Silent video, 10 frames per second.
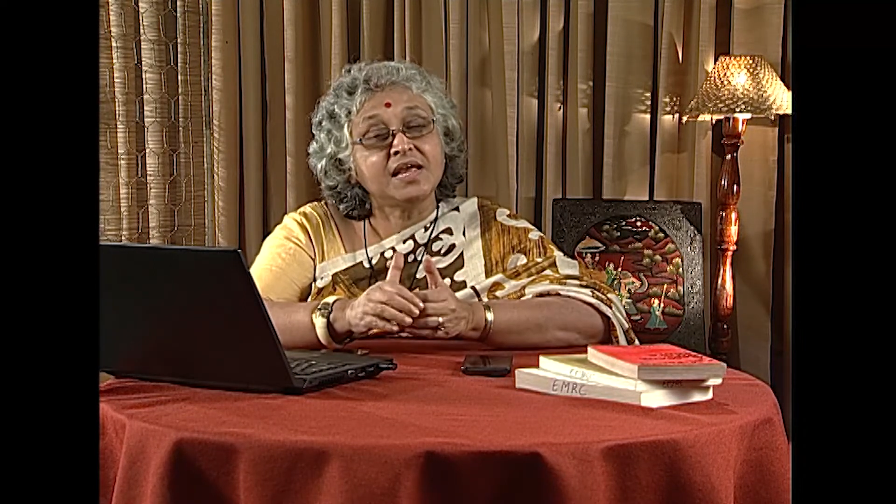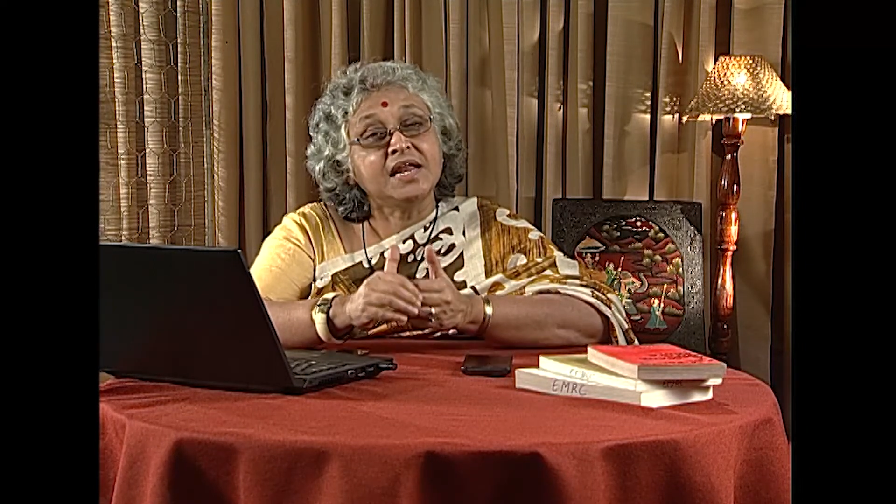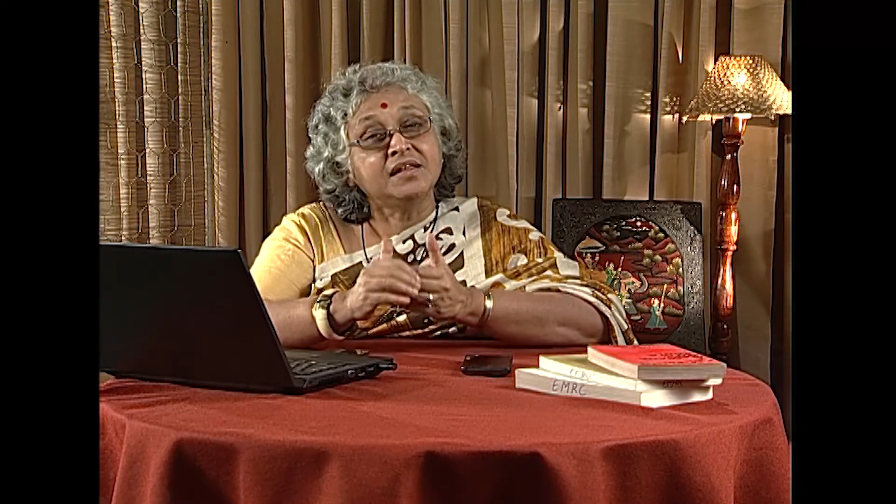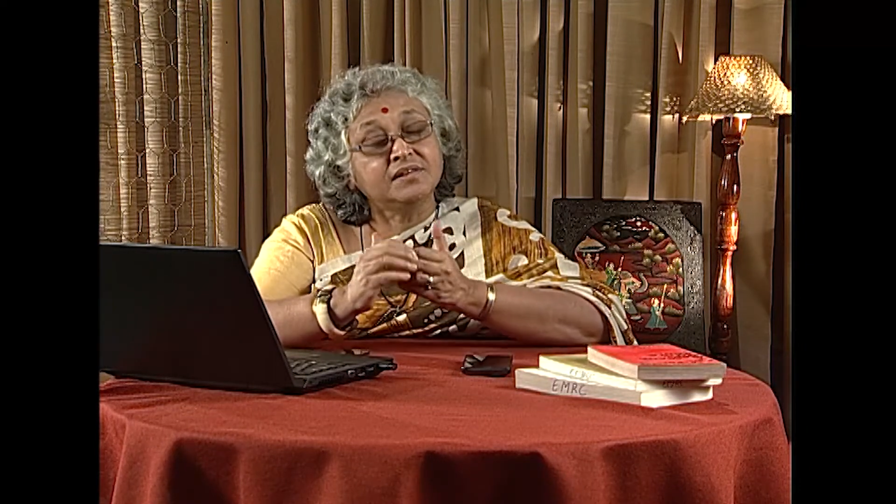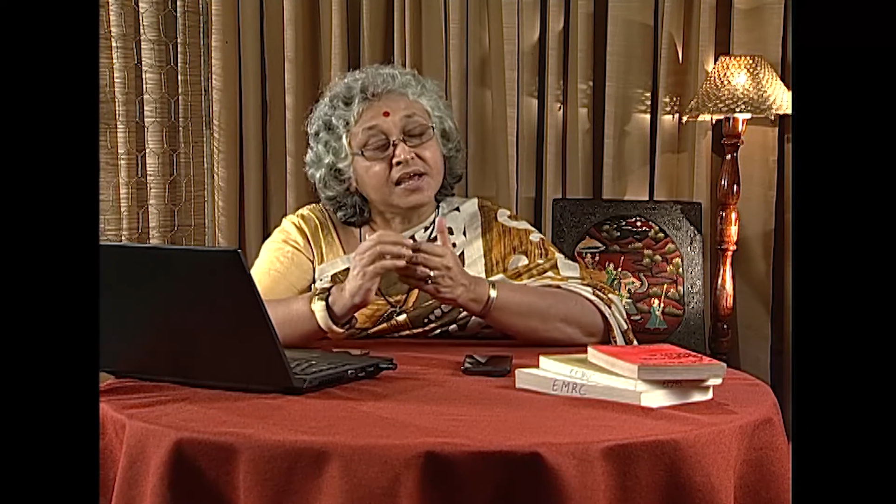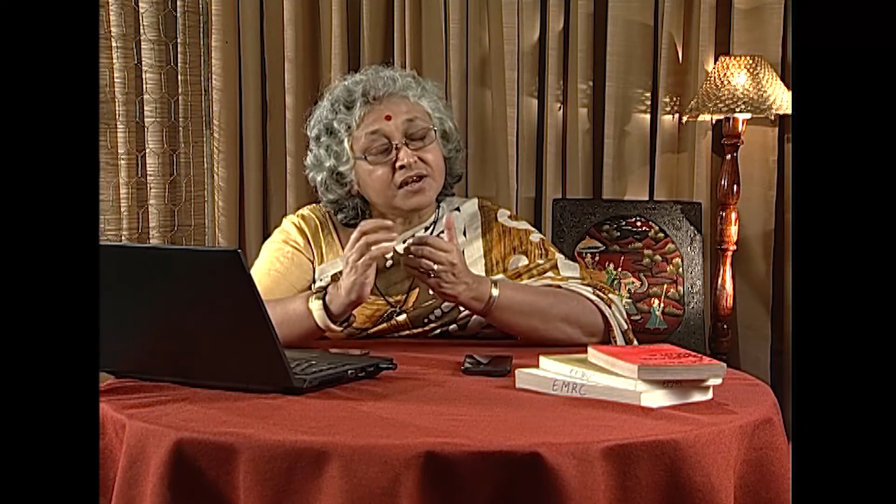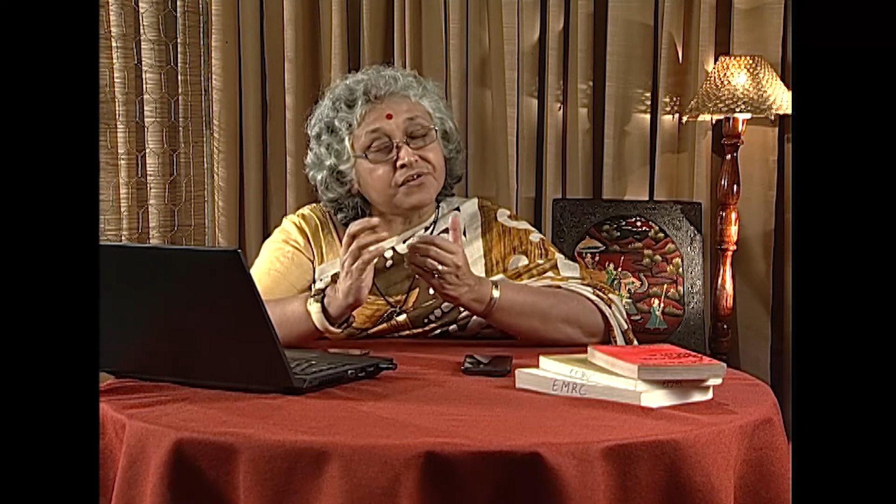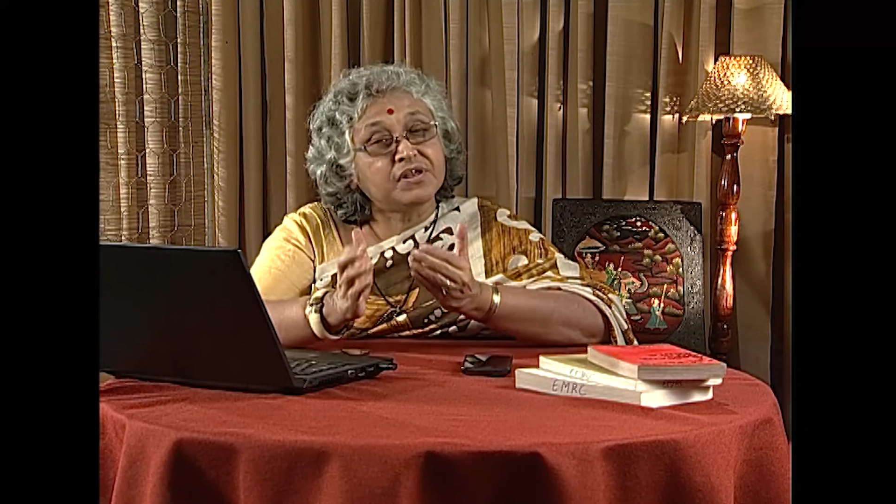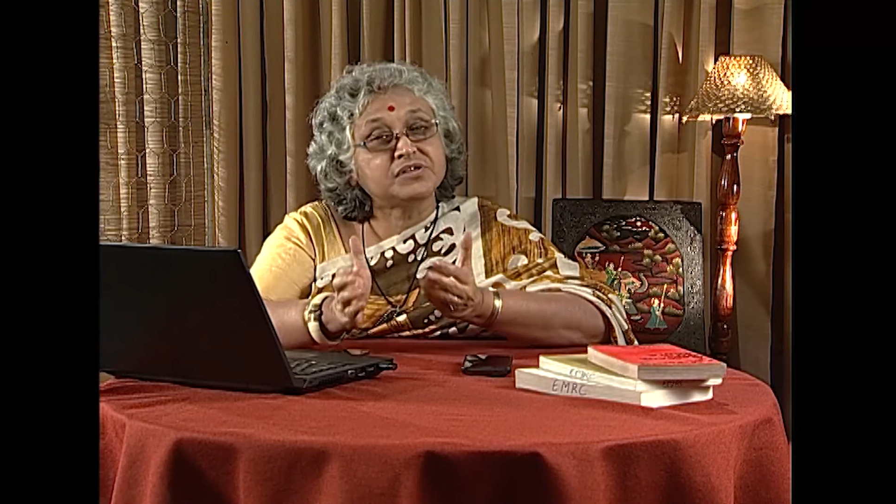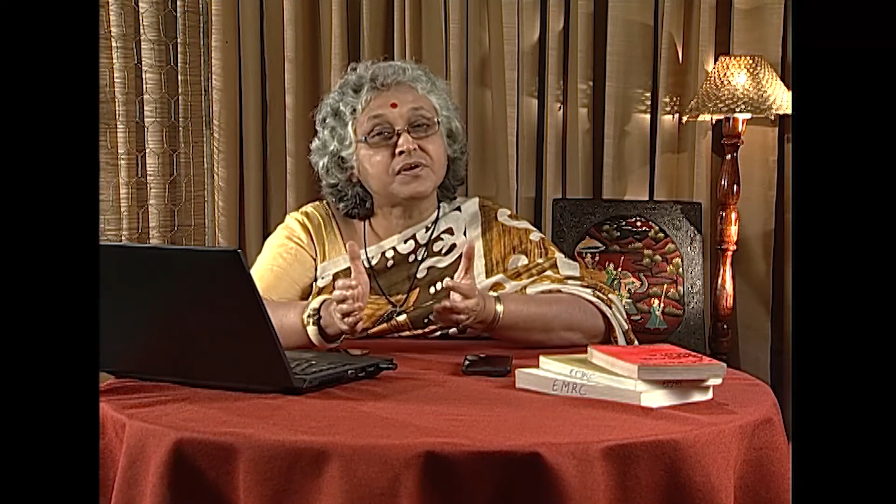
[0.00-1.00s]
in the
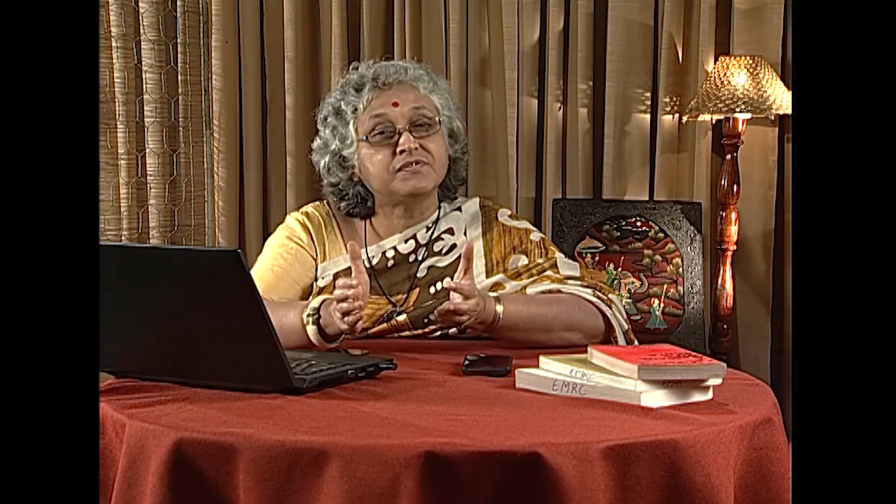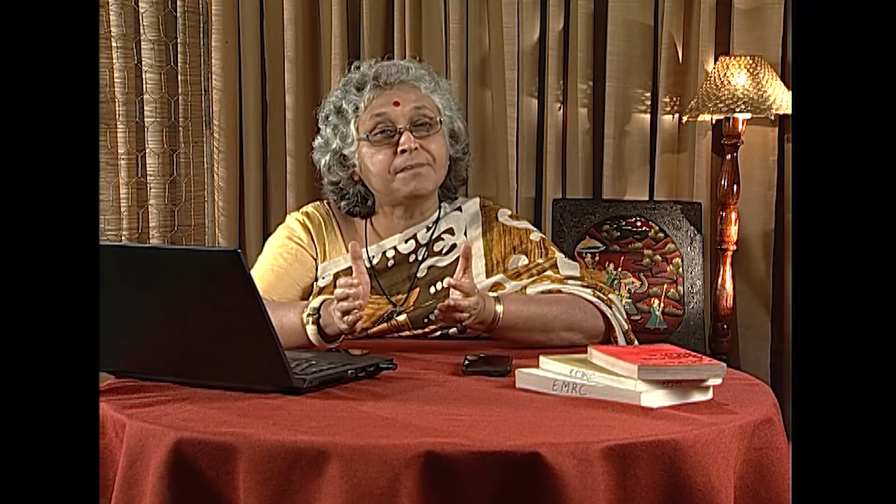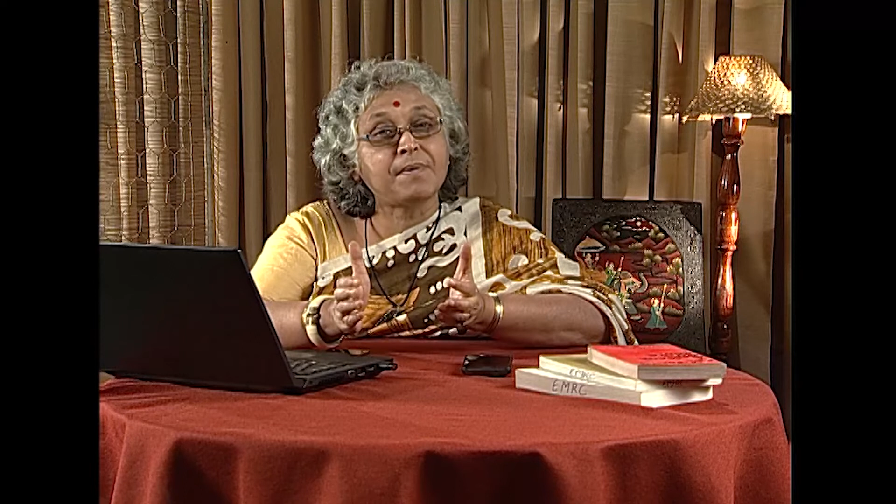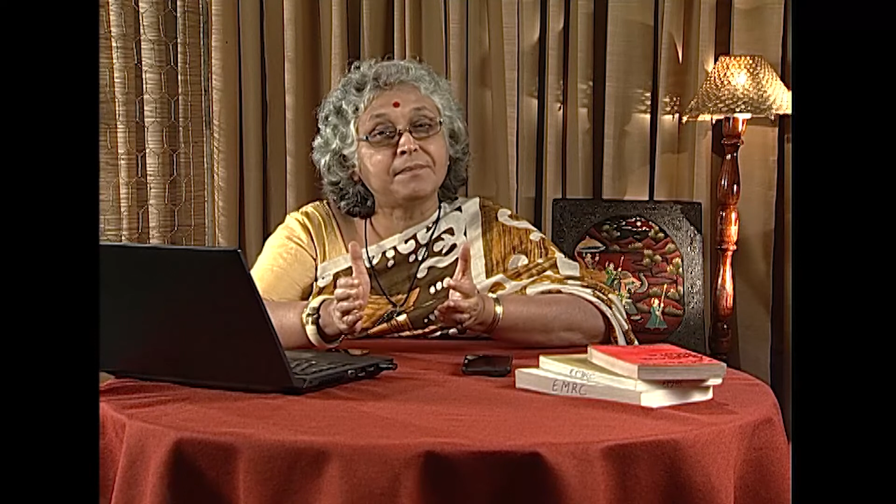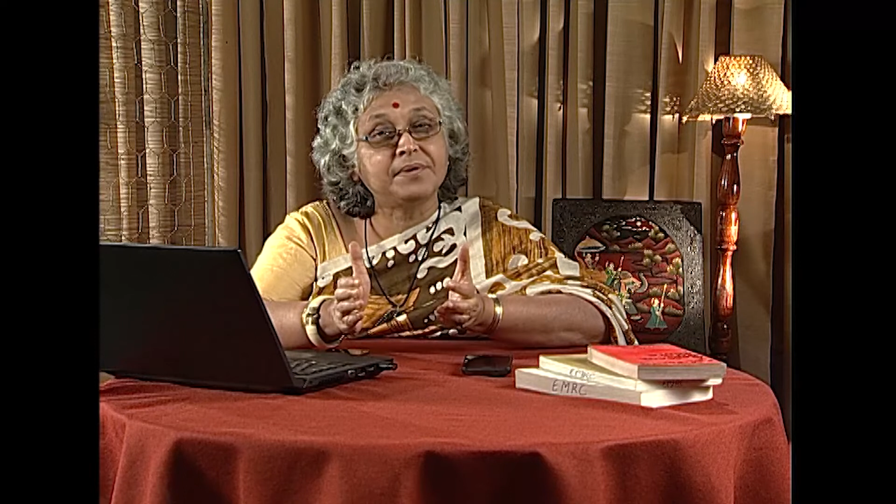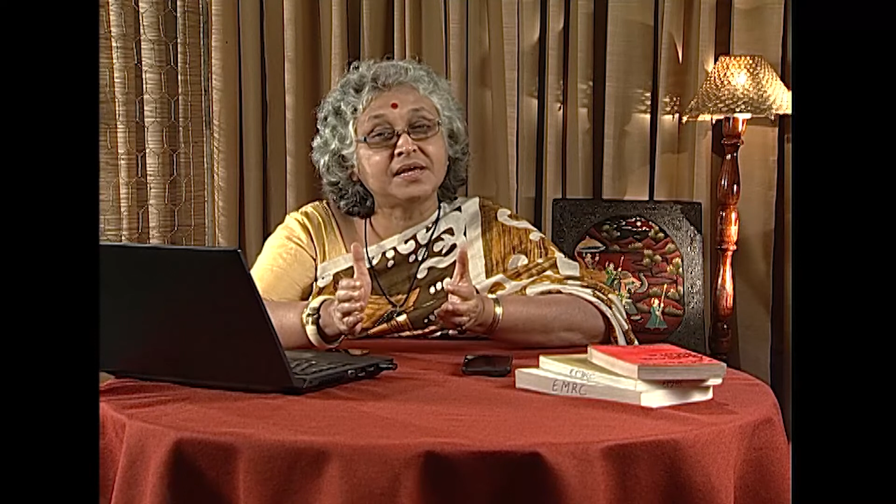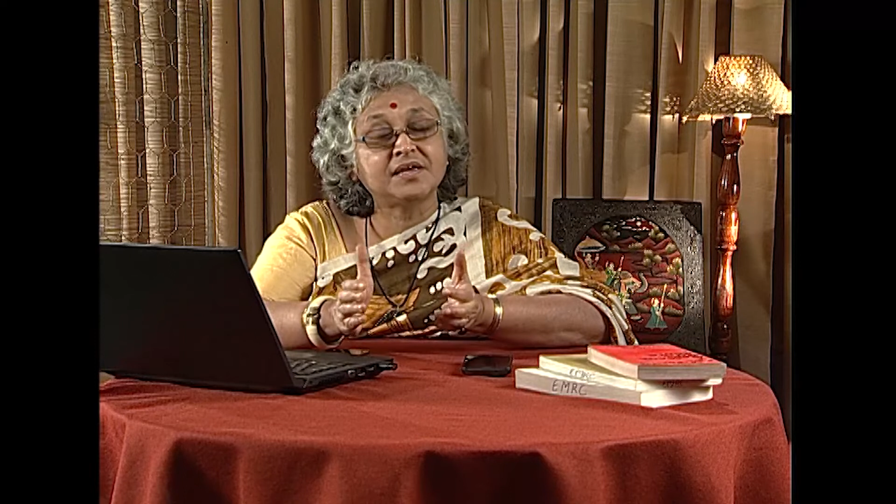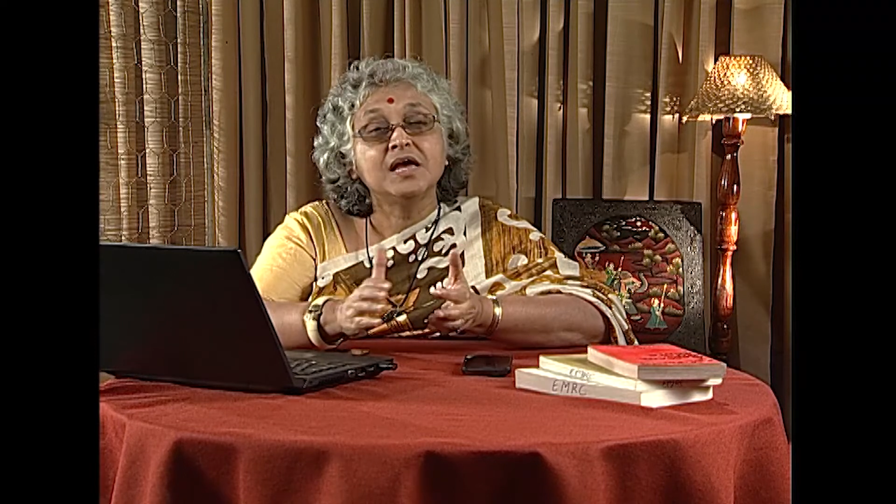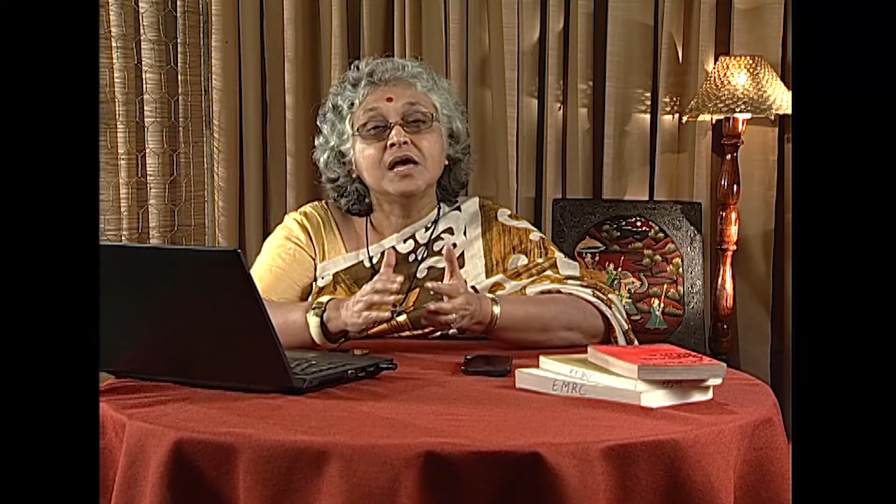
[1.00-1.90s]
interest of the public,